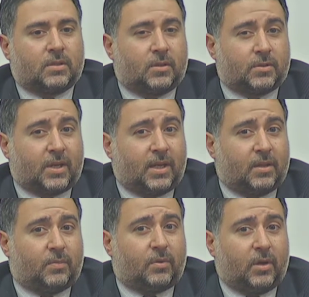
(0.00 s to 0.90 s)
So those are kind of
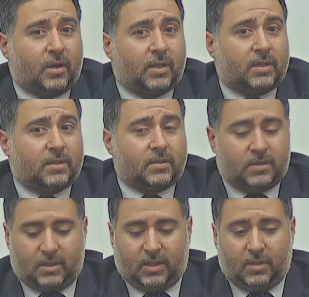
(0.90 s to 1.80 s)
the broad
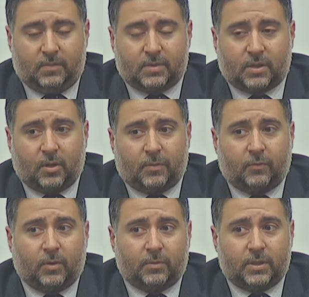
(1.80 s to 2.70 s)
scope
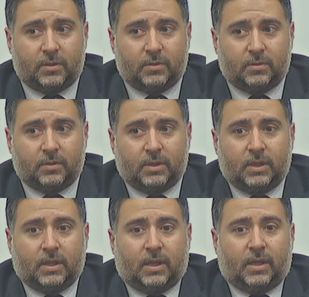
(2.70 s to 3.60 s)
of what we do.
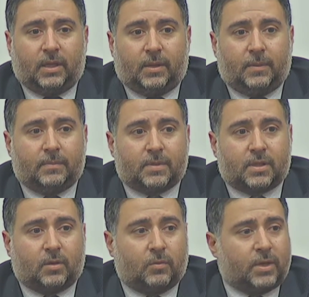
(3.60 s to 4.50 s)

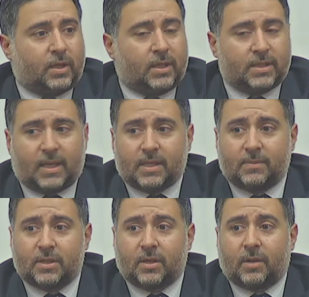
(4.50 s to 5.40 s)
So one of the things they asked
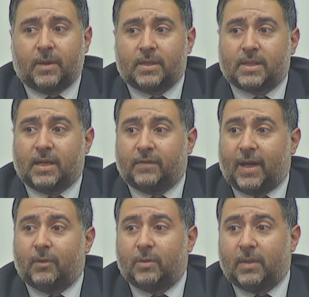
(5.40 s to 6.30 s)
me to talk about is kind of
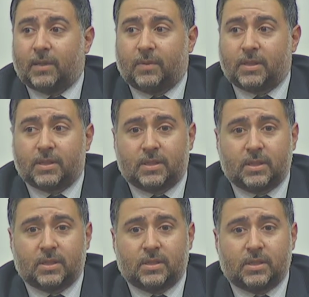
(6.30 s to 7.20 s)
how we make budget
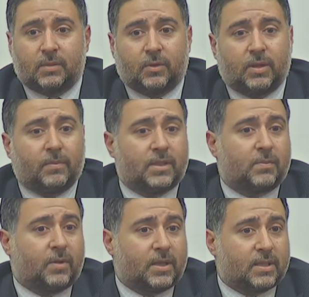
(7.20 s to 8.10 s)
decisions and what the
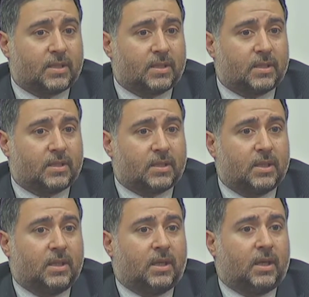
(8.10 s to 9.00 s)
budget process is,
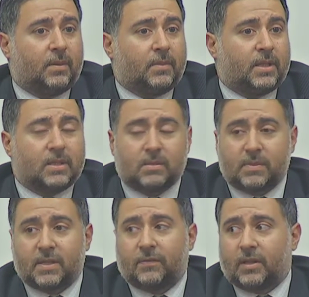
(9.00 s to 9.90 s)
and this
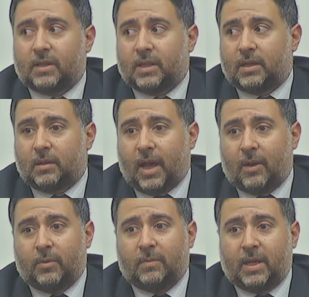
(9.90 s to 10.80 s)
specifically
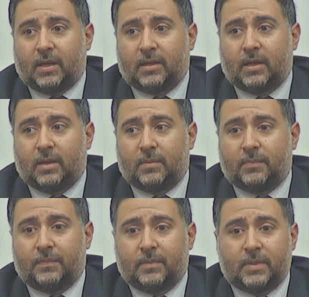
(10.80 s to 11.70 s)
how we make
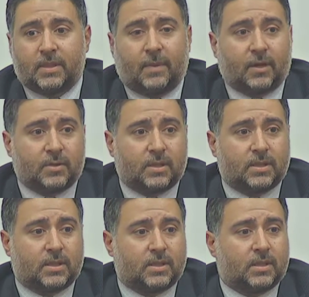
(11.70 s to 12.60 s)
democracy
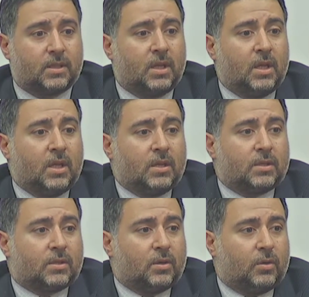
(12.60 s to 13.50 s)
decisions.
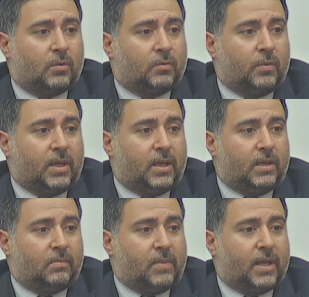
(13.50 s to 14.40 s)
So
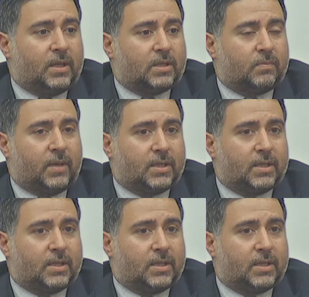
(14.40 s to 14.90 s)
we manage